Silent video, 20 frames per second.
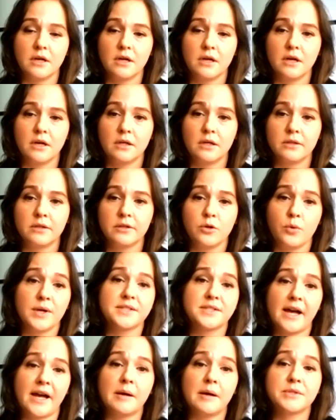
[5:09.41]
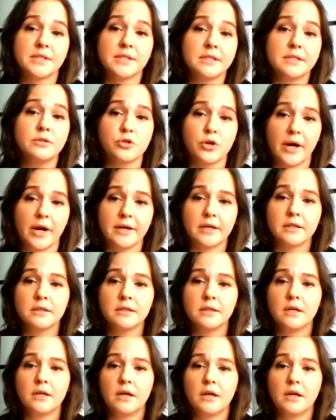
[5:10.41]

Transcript: US apps in China.